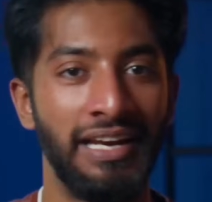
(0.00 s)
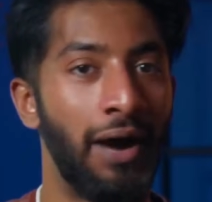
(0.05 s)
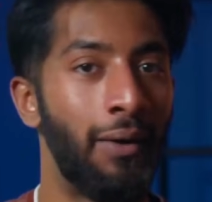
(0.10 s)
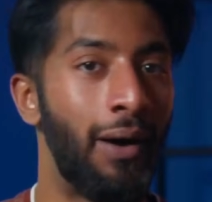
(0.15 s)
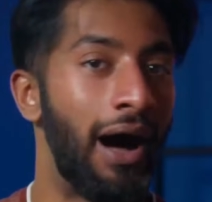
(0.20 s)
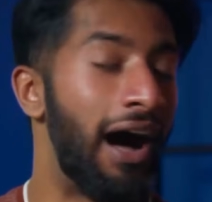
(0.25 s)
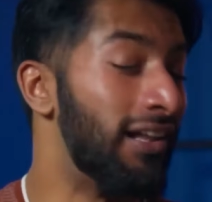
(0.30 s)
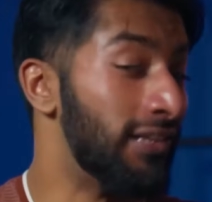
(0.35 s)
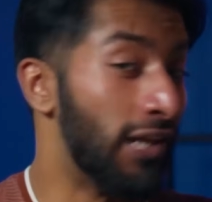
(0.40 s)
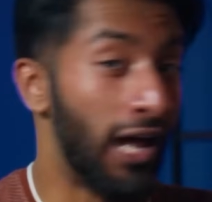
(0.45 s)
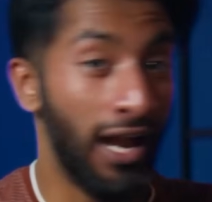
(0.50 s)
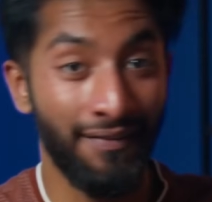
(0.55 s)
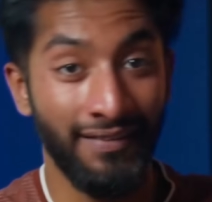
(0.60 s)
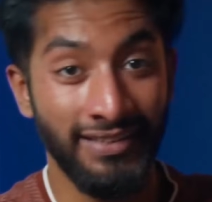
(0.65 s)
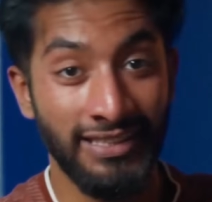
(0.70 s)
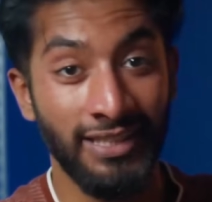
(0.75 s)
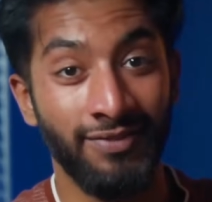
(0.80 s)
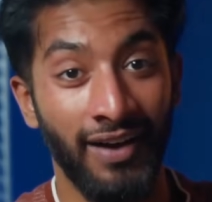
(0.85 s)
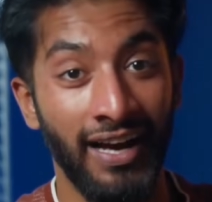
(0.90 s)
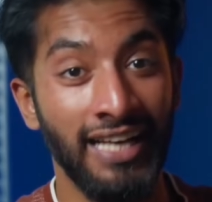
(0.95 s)
Now, a lot of
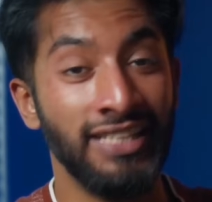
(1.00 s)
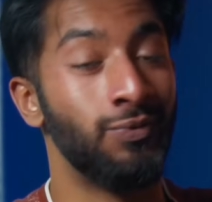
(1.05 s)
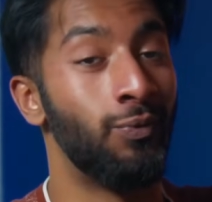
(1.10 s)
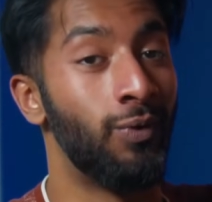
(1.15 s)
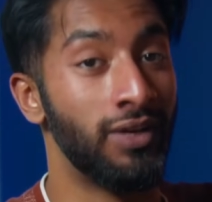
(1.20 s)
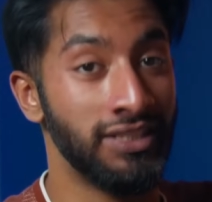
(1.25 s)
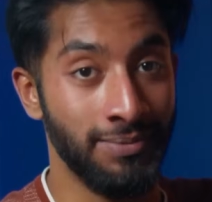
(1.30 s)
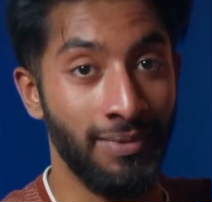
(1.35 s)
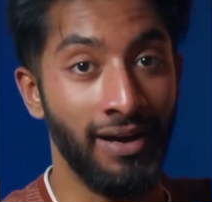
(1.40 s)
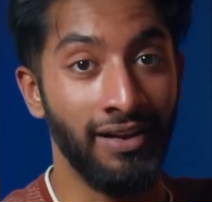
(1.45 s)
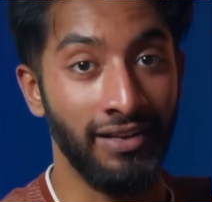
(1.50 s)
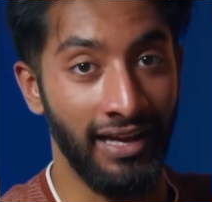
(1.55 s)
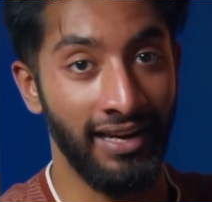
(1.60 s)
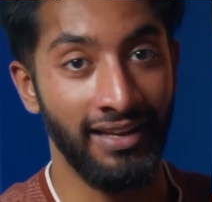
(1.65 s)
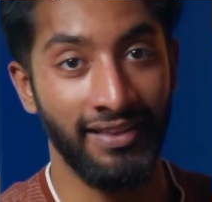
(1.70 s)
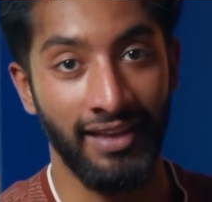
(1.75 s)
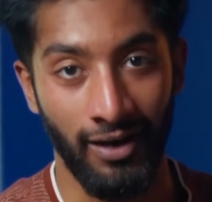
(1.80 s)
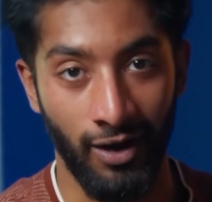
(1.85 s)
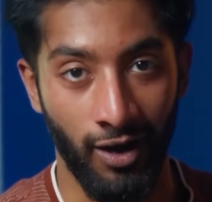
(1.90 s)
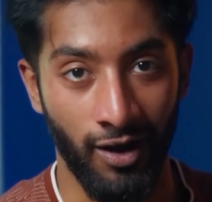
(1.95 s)
this advice was about
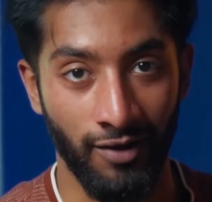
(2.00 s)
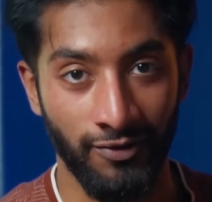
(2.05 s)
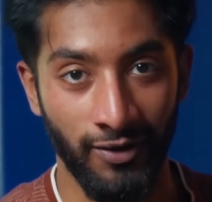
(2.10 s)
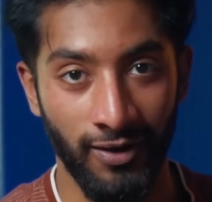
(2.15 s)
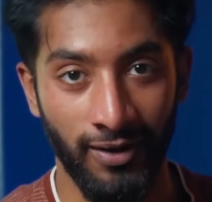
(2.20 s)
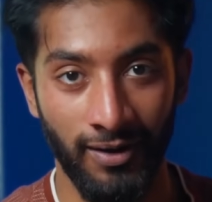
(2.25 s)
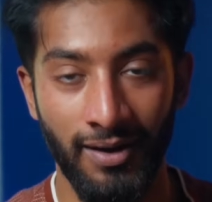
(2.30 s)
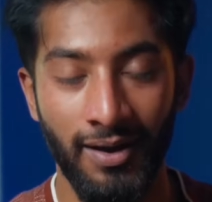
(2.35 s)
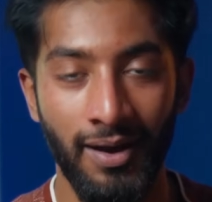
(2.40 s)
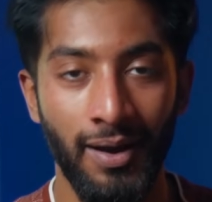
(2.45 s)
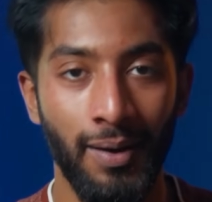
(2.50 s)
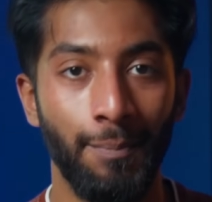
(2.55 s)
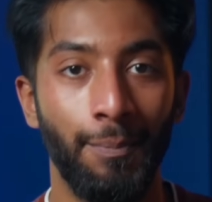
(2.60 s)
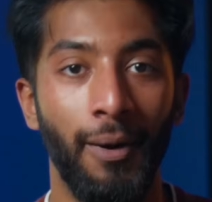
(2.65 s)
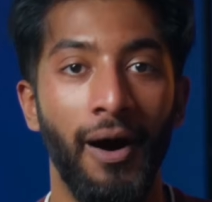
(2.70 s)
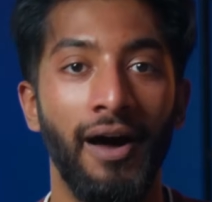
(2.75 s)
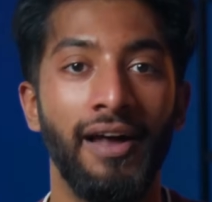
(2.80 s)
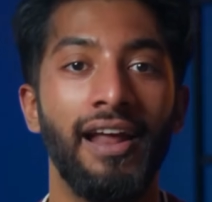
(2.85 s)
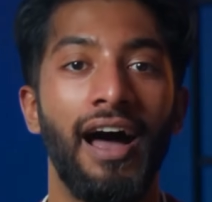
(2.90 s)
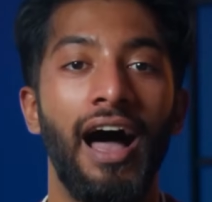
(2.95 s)
getting that offer,
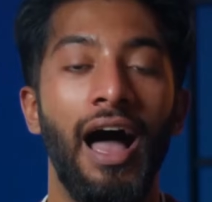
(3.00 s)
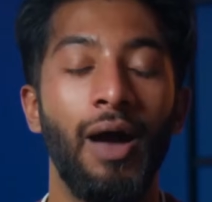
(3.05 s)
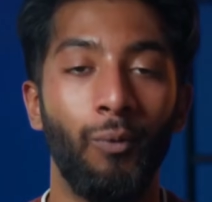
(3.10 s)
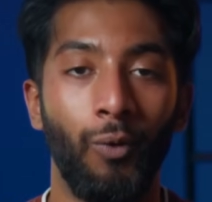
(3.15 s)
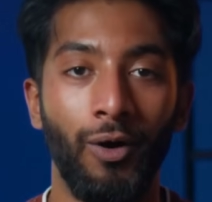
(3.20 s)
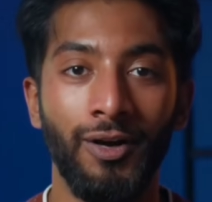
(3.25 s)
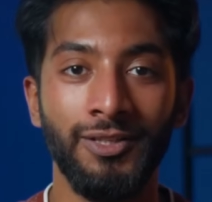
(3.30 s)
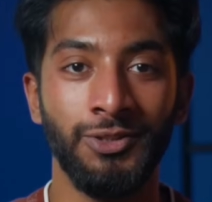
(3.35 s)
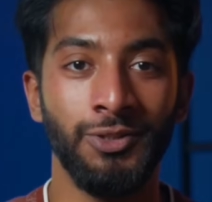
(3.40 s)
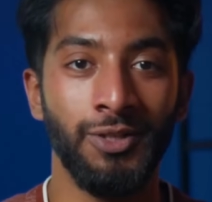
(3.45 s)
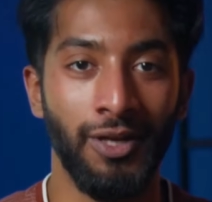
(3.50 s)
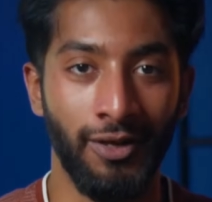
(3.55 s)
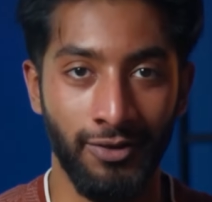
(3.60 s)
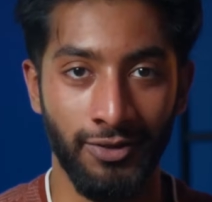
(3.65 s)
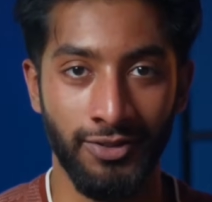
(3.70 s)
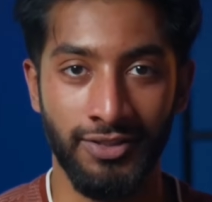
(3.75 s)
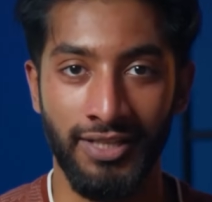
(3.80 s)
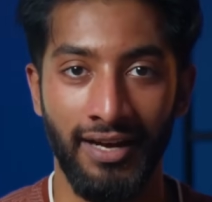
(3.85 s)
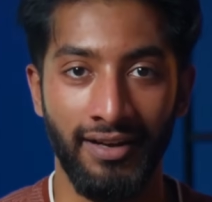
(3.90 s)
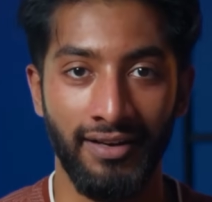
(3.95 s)
but I want you to
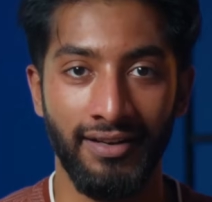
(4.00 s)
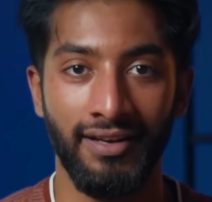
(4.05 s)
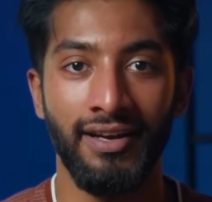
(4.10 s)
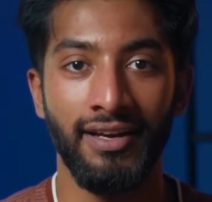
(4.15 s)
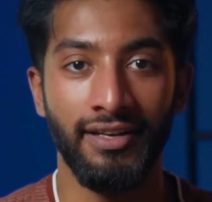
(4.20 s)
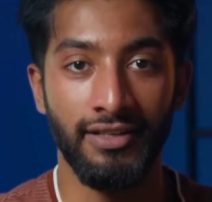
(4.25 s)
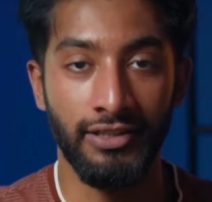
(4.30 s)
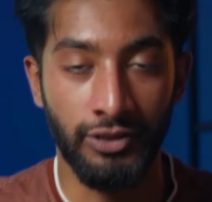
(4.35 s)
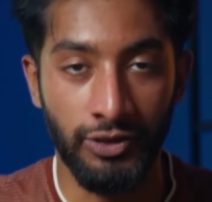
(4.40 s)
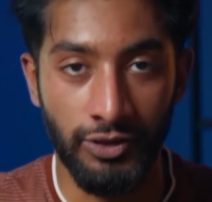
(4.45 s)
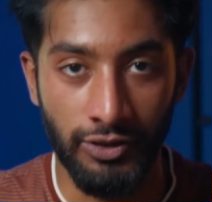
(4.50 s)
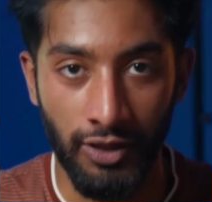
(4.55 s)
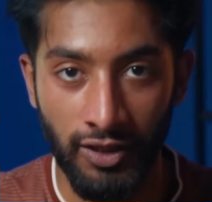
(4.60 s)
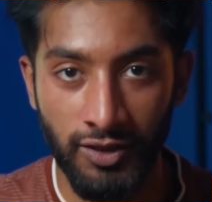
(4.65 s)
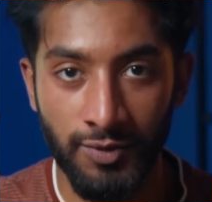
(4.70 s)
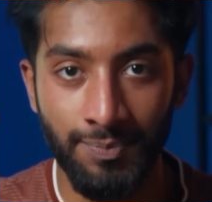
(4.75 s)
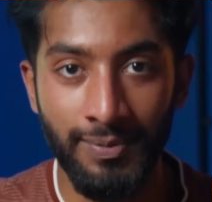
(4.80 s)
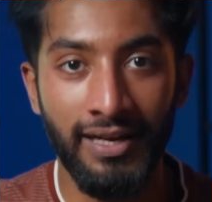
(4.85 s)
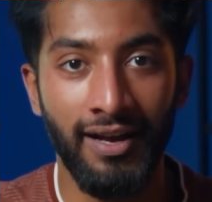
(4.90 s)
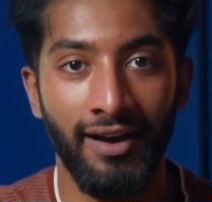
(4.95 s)
understand,
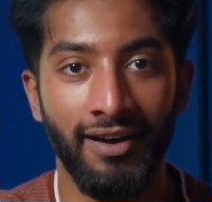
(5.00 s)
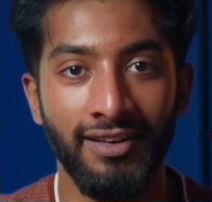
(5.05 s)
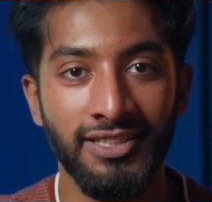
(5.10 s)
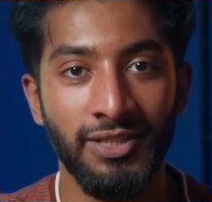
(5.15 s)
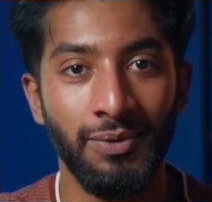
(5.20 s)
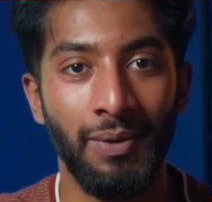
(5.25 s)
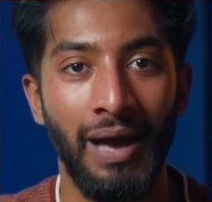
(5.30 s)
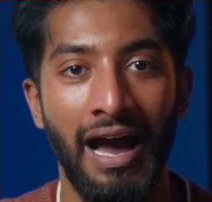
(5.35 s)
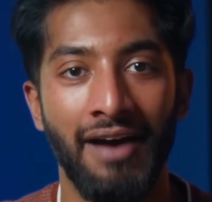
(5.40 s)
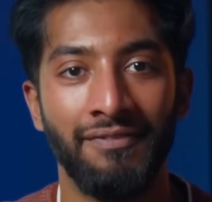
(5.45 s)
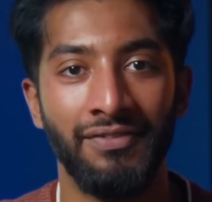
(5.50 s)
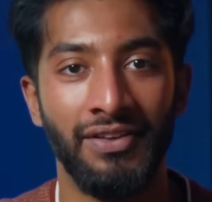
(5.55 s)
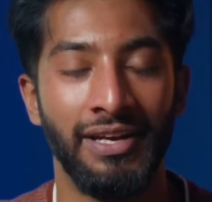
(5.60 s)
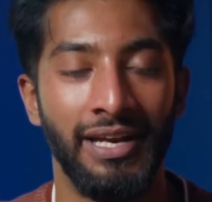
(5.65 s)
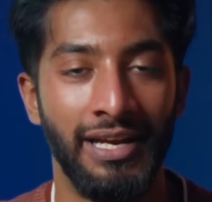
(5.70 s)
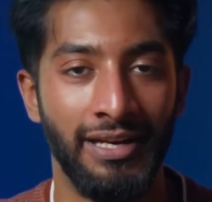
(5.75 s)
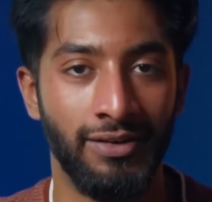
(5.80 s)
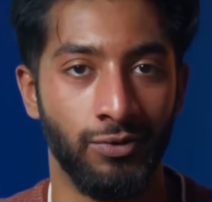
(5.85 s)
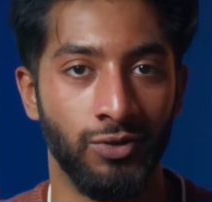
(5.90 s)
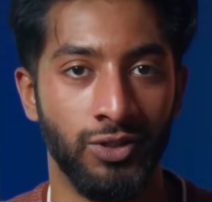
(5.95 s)
just because you have that
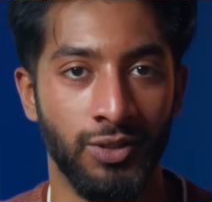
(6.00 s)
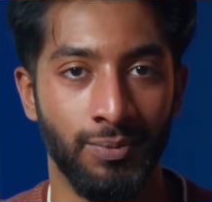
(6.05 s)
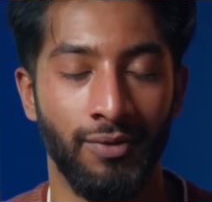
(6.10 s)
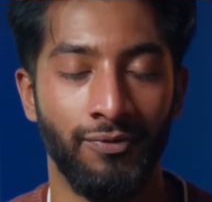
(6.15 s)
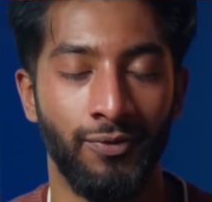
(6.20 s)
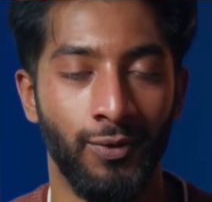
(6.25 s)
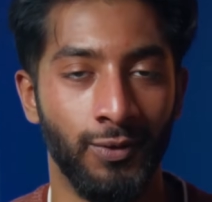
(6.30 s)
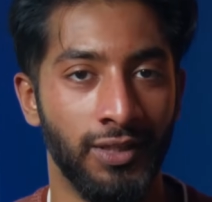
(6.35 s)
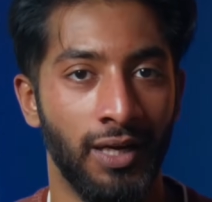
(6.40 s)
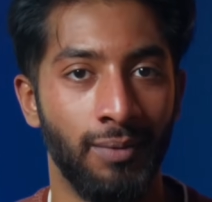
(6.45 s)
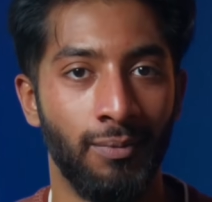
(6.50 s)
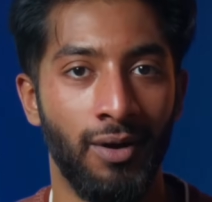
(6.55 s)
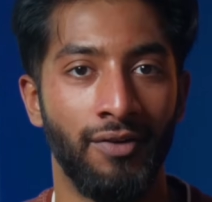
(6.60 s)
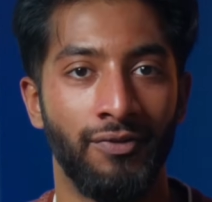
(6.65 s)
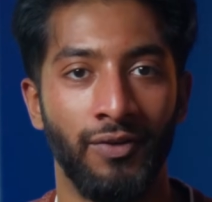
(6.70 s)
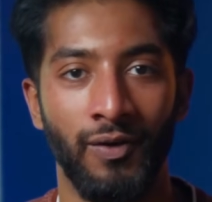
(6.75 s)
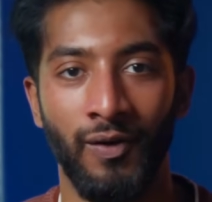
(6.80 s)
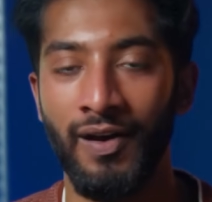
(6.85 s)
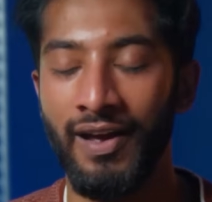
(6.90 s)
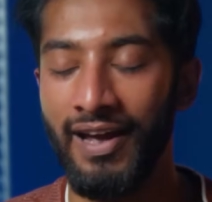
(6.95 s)
internship or full-time
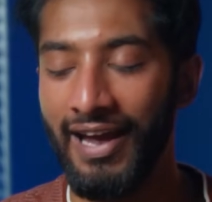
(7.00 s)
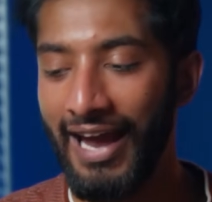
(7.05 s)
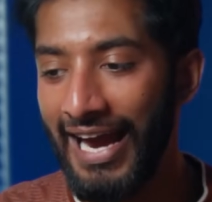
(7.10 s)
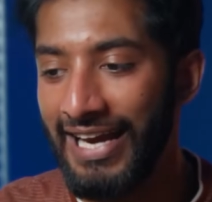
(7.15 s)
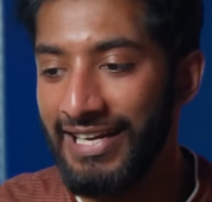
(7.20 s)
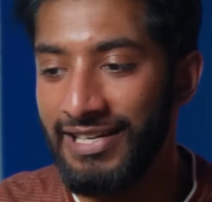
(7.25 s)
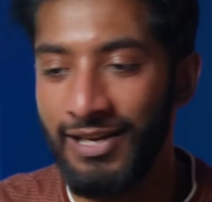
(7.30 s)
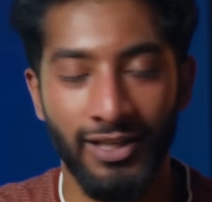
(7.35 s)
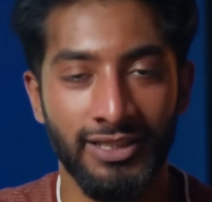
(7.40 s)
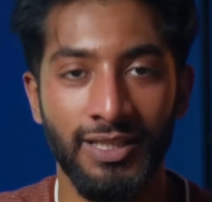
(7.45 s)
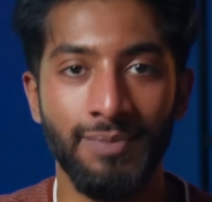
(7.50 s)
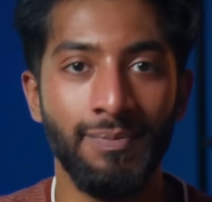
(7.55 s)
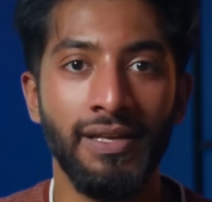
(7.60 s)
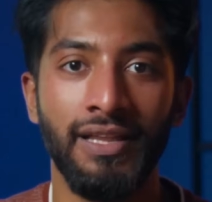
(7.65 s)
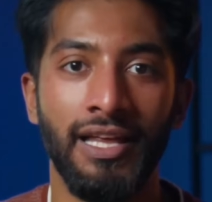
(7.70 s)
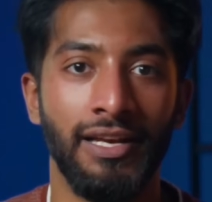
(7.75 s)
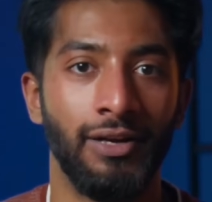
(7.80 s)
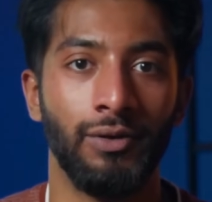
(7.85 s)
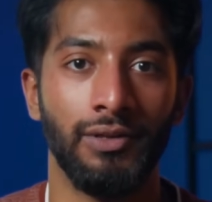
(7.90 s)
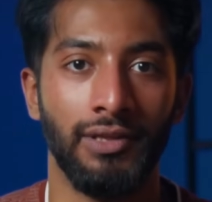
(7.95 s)
offer, it doesn't mean
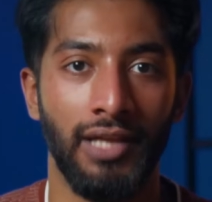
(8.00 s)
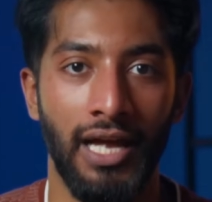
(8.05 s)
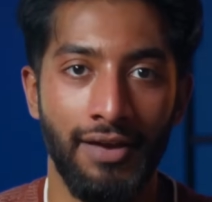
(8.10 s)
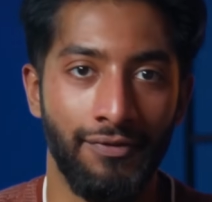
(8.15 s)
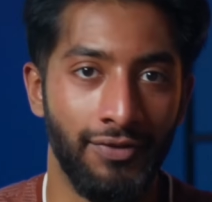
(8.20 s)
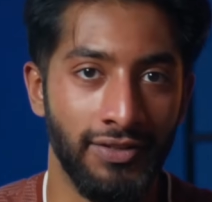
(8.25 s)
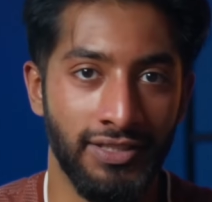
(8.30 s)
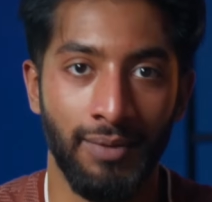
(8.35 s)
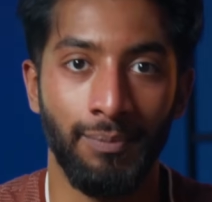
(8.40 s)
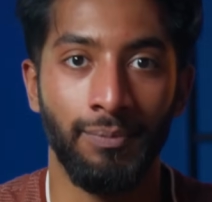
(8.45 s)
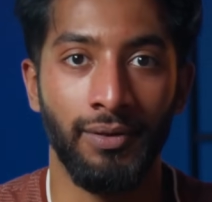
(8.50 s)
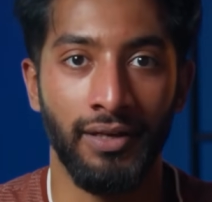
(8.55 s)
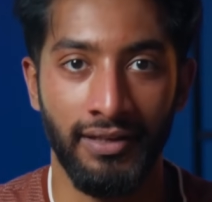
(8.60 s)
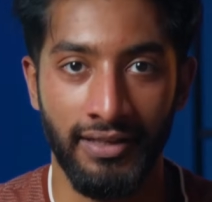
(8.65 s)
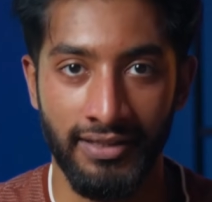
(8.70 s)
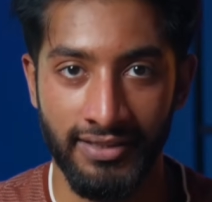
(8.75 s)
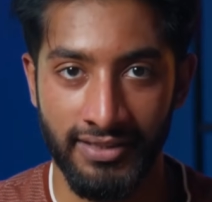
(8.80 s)
that your life is completely